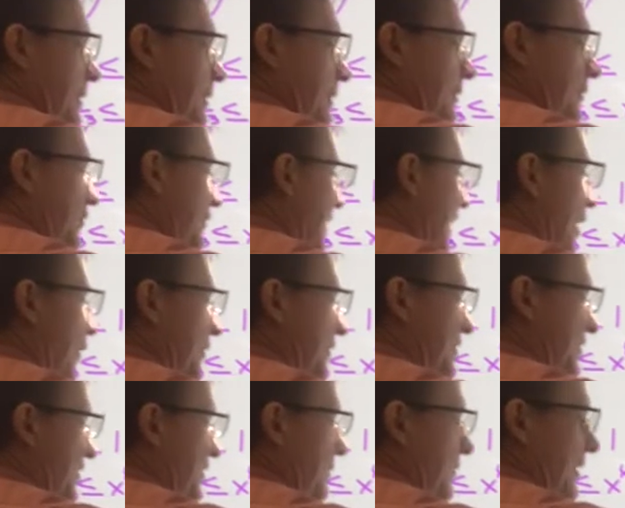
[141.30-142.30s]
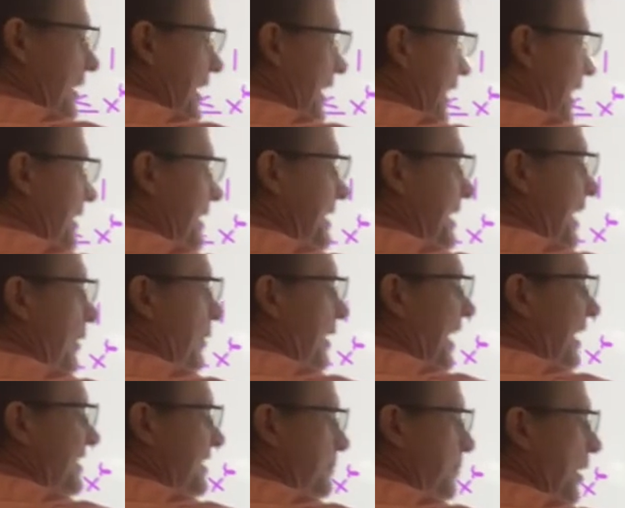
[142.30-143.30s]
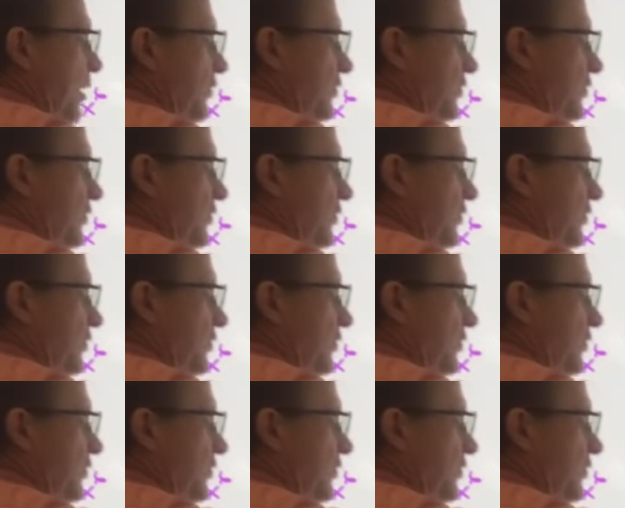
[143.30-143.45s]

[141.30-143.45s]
So now it's, and again, we've got to spell